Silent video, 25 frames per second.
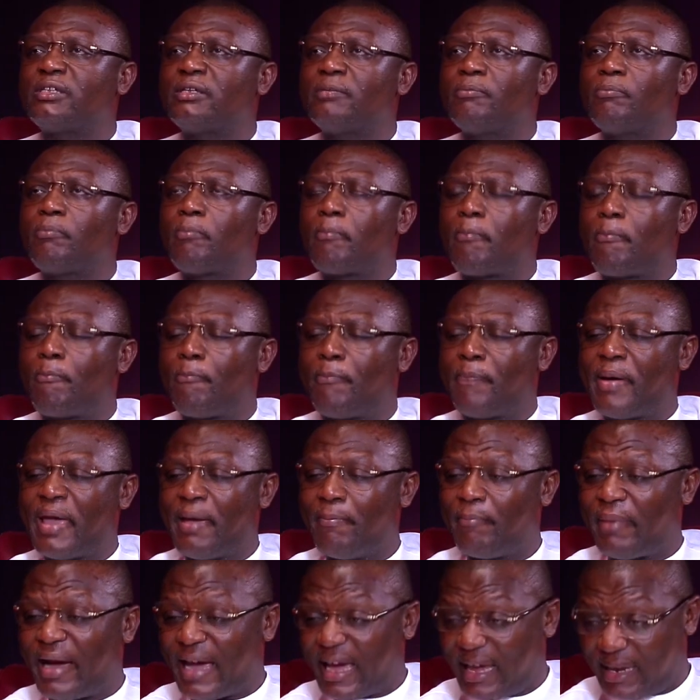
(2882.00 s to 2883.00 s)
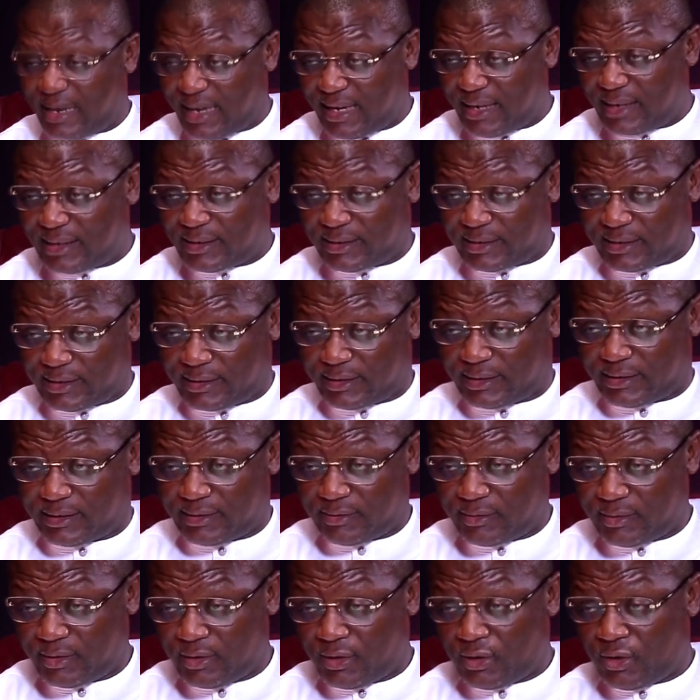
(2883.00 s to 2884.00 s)
see, per my analysis,
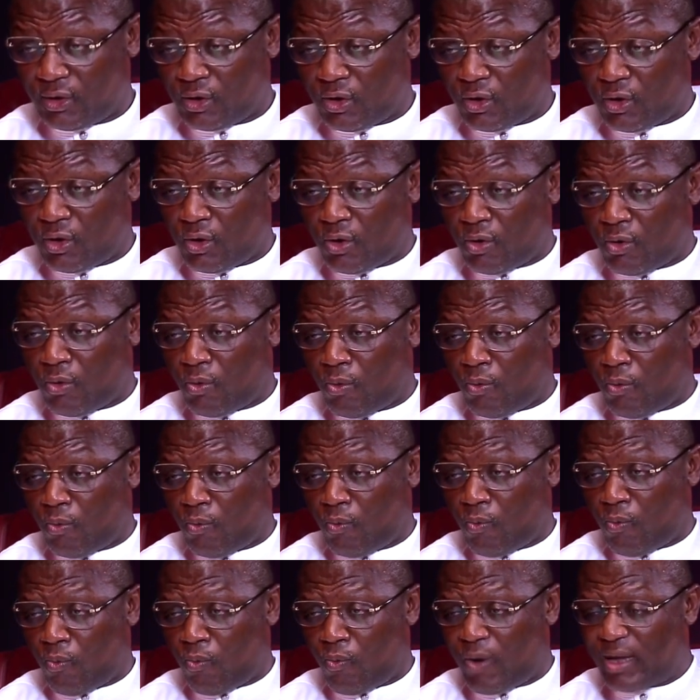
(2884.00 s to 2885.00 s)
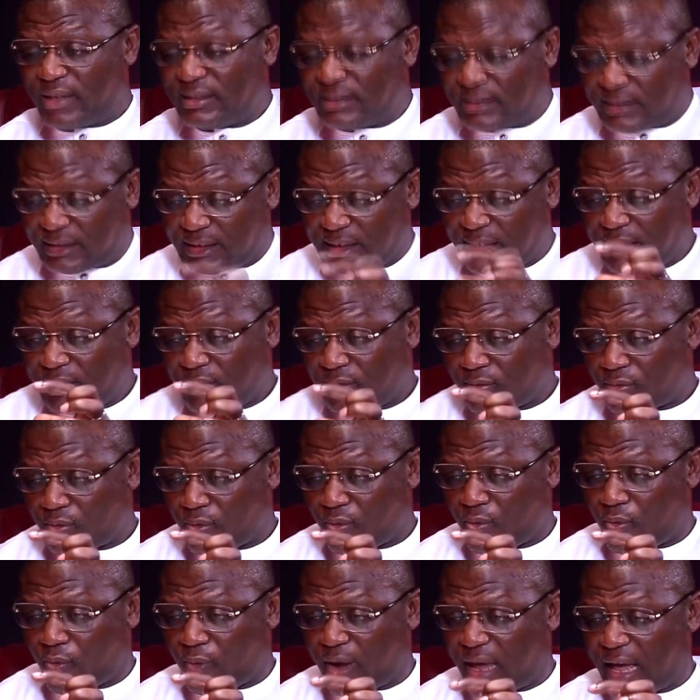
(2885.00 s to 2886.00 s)
one thing
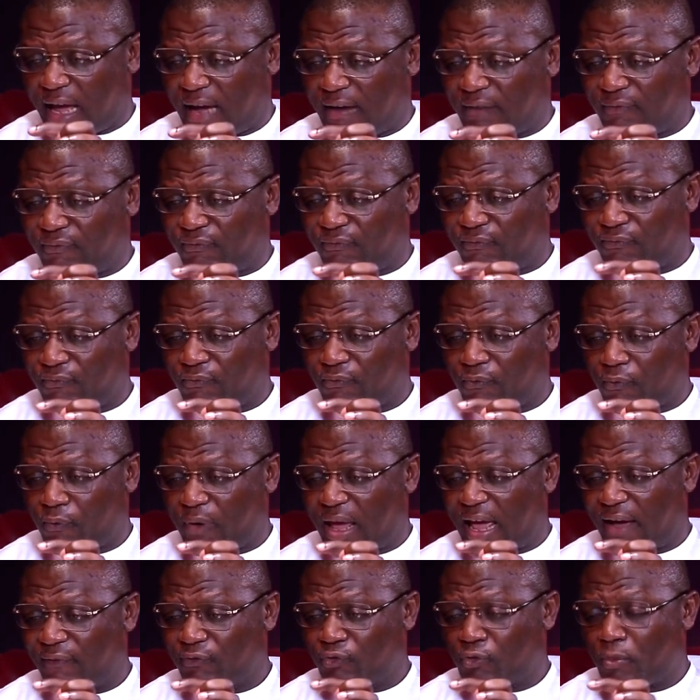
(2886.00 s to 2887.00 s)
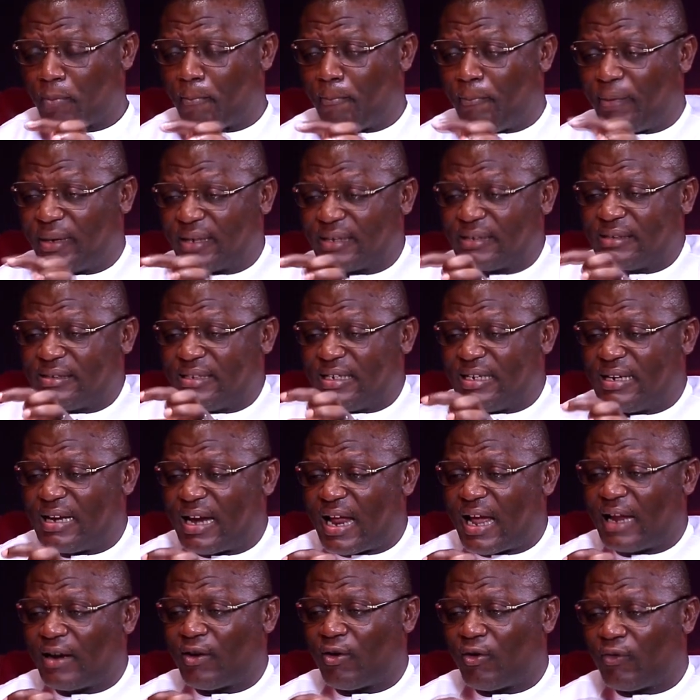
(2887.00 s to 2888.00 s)
we have to build in
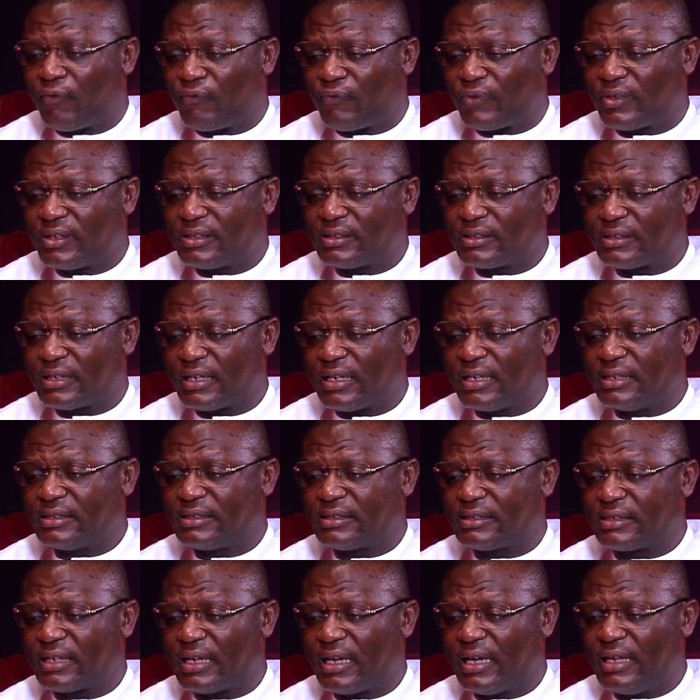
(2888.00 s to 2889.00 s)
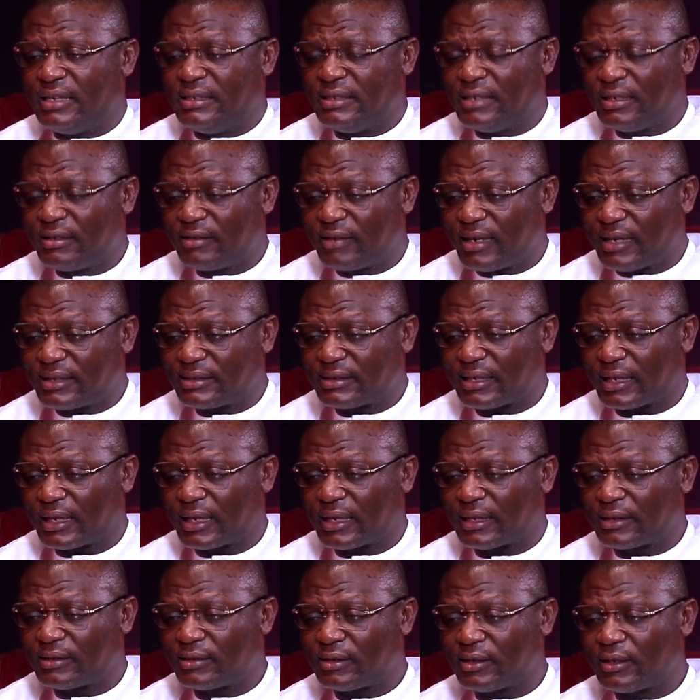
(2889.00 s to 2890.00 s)
that office is a general
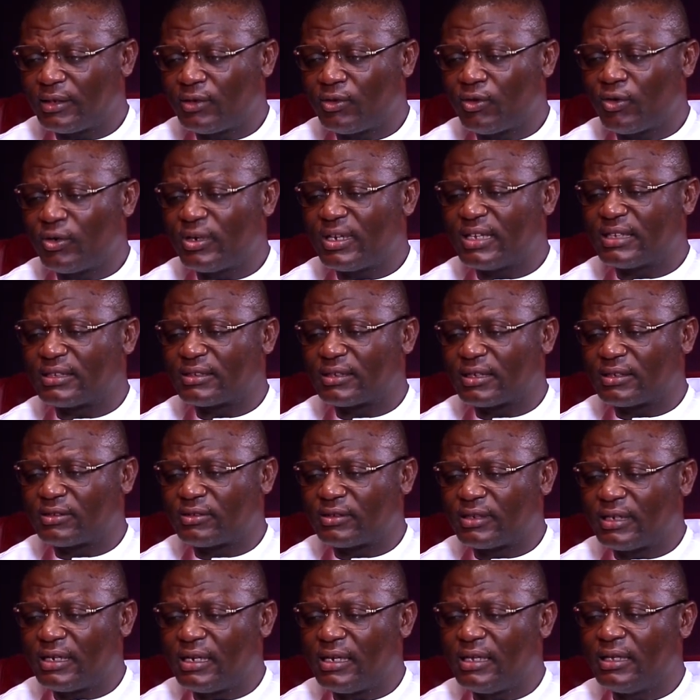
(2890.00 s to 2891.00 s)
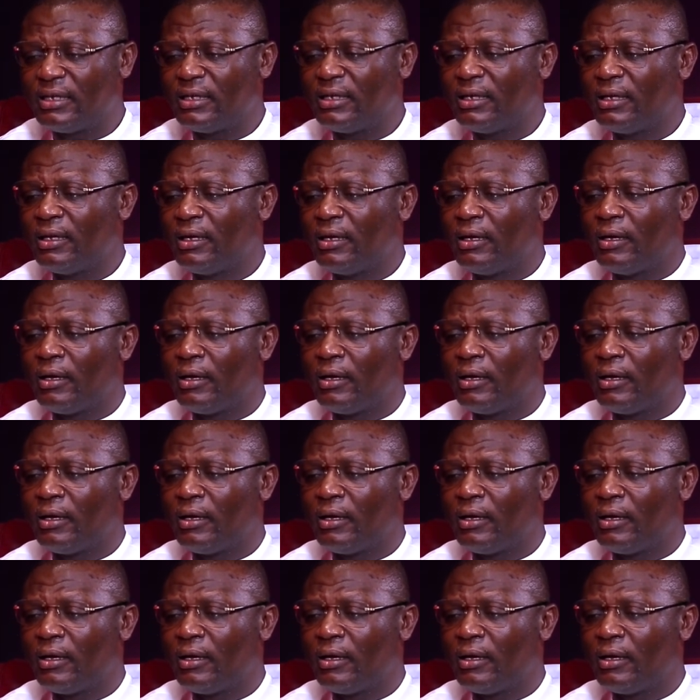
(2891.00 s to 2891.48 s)
secretary, not necessarily